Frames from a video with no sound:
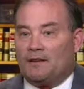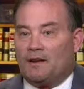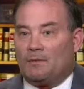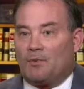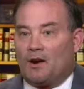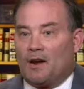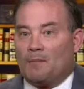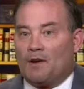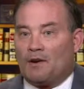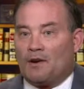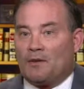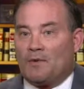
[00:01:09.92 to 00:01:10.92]
uh,
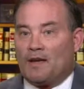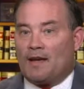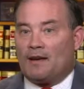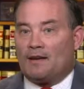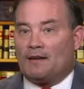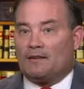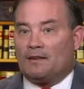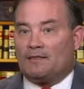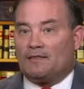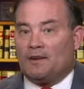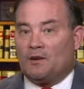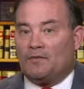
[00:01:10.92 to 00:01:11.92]
primary, we had a, a,
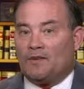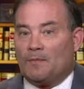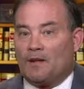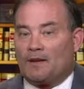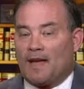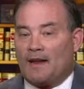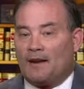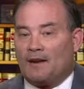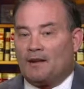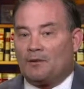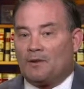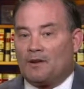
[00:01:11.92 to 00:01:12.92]
single female candidate,
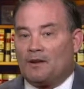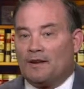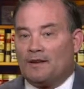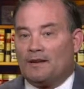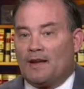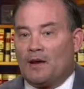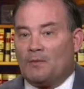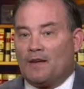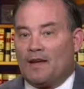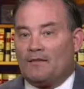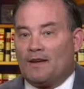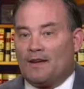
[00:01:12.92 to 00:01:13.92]
Hillary Clinton. Now we
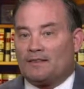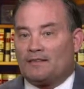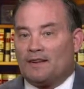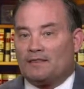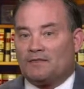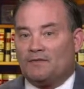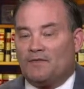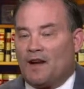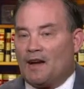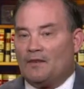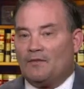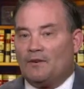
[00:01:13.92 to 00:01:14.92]
have an excess of
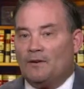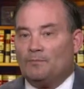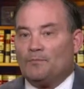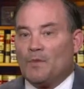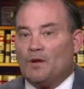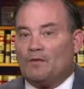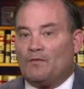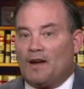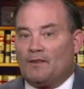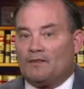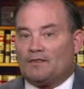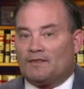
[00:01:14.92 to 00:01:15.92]
five or
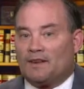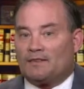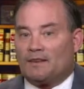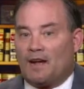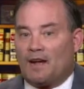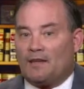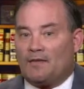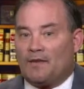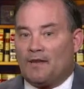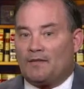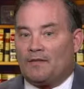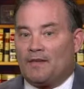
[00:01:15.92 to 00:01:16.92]
five or six. I
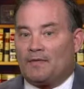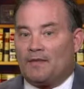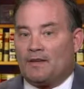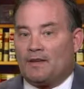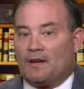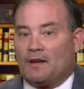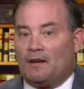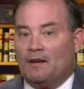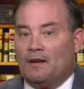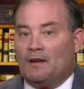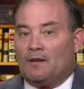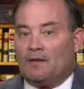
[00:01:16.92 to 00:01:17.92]
think that the uh,
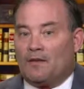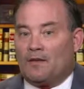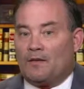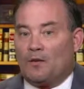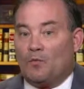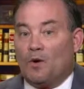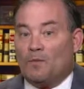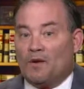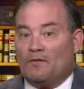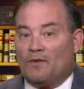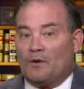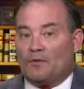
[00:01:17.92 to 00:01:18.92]
the, the,
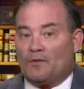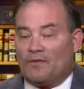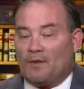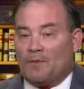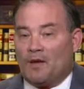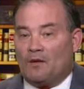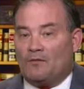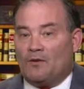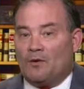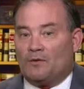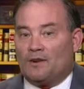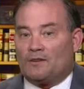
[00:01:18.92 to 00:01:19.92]
woman vote, the female
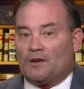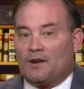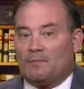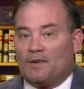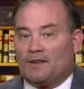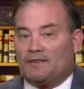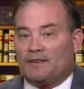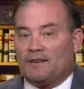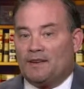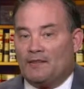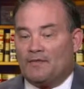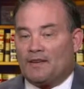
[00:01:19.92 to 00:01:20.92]
vote, is going to be
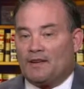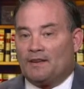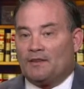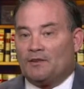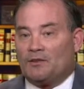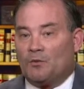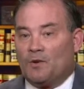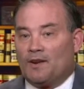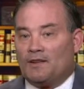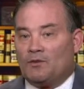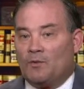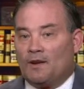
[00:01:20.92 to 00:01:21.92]
significant in the
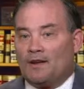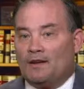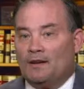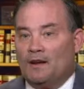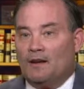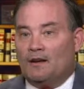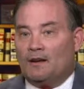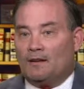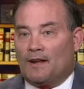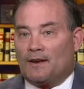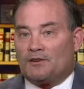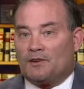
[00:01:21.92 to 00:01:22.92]
2020
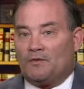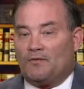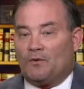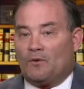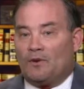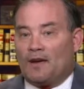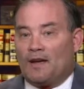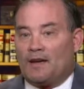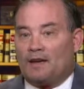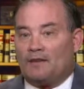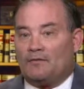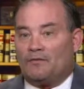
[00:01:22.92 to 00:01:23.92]
election for
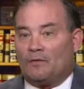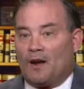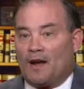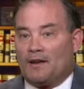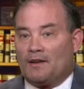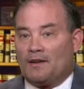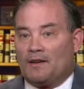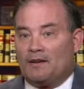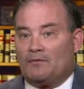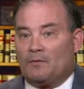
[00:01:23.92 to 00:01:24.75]
a variety of